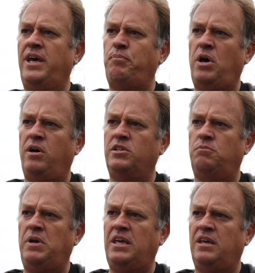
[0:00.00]
their part
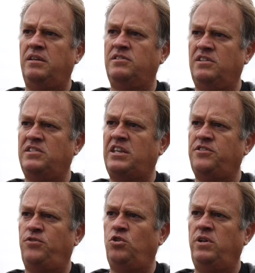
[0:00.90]
to make it
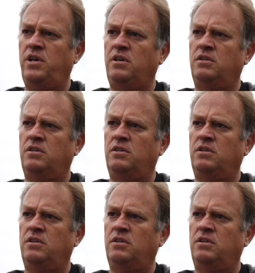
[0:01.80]
successful,